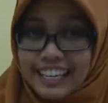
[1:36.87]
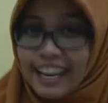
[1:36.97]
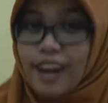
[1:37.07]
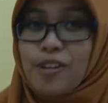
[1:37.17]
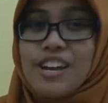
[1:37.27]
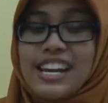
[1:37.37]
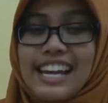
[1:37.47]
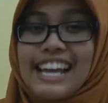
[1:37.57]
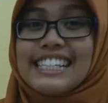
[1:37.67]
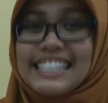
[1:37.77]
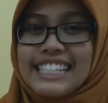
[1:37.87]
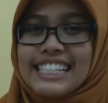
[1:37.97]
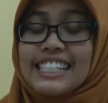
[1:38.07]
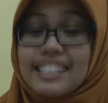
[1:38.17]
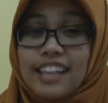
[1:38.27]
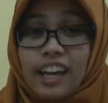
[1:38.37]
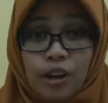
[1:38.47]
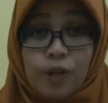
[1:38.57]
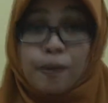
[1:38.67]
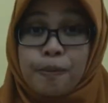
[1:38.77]
Now, let's see the
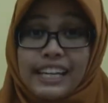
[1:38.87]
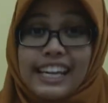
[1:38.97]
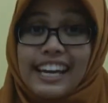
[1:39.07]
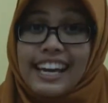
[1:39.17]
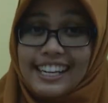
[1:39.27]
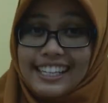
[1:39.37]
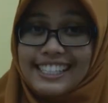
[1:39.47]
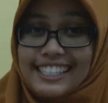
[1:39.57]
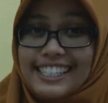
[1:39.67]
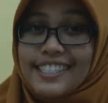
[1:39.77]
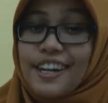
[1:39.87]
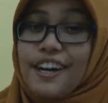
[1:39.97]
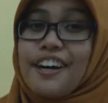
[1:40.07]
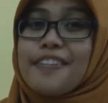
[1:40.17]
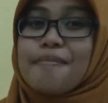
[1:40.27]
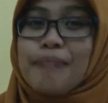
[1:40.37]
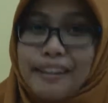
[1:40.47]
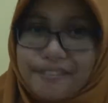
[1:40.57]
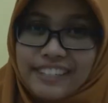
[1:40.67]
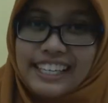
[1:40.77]
economic analysis on
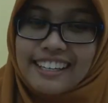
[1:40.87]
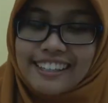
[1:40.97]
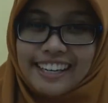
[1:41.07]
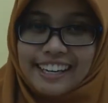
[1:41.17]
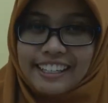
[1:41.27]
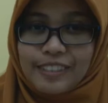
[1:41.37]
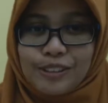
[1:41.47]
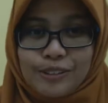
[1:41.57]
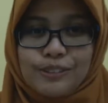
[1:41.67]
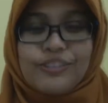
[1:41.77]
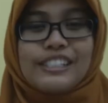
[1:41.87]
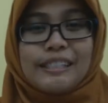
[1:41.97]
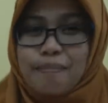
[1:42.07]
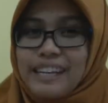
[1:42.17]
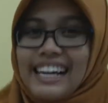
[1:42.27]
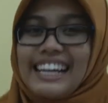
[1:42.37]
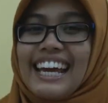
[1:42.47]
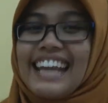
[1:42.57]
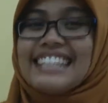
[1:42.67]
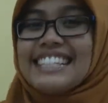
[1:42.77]
Myvi regarding to supply
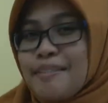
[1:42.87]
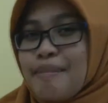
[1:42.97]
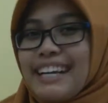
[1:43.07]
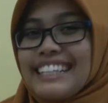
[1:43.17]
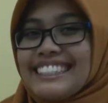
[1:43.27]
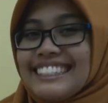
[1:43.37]
and demand.